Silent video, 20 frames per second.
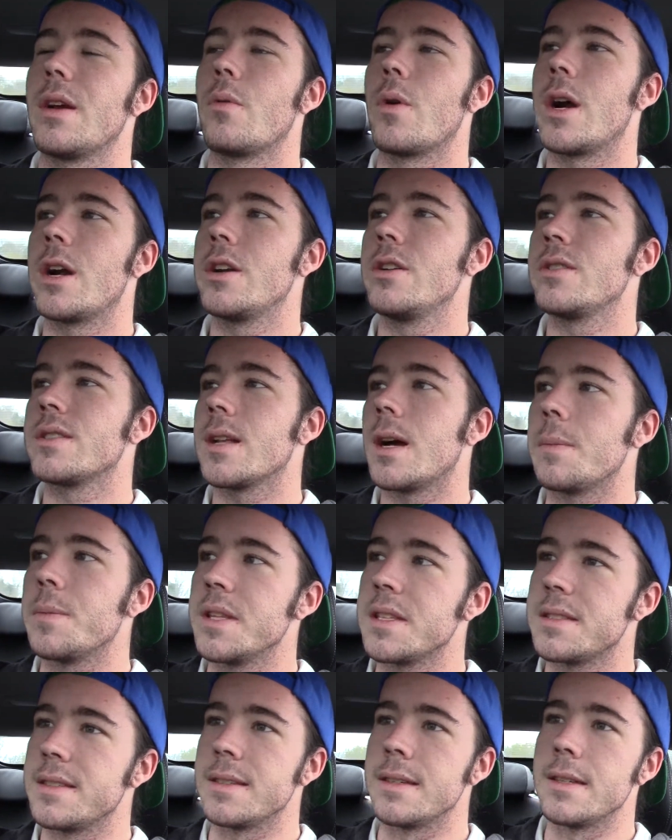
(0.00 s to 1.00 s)
And why are you stopping?
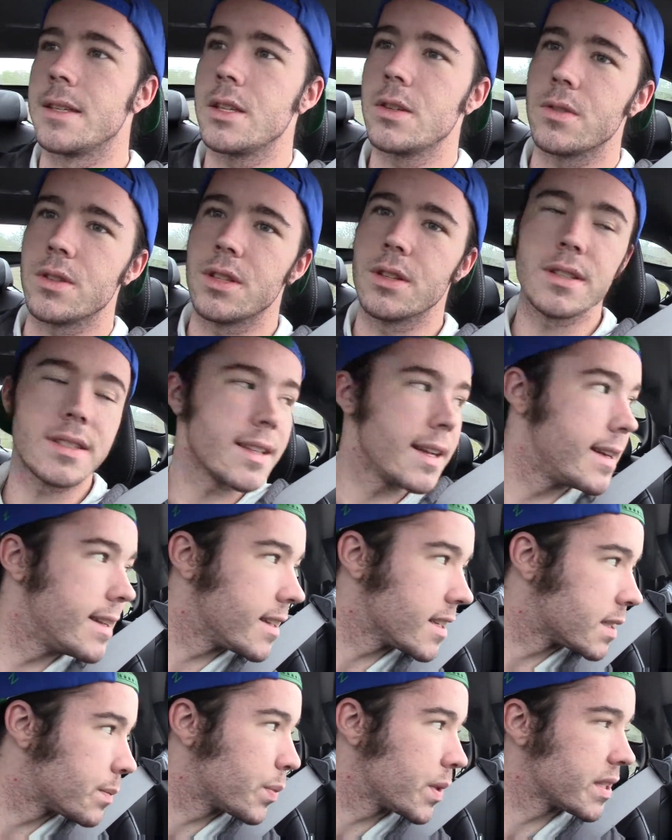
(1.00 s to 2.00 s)
This is a yield deal. It's not an
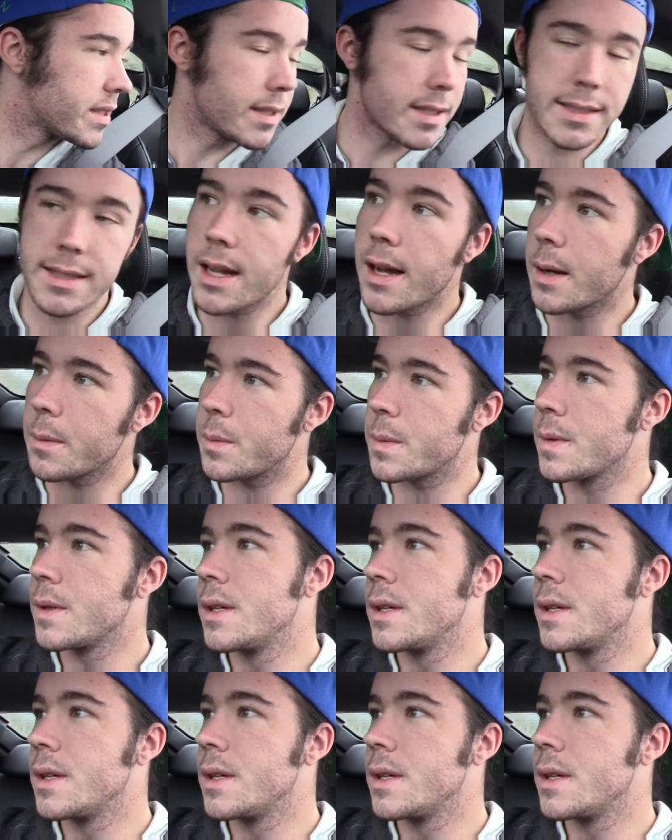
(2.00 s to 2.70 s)
explicit stop.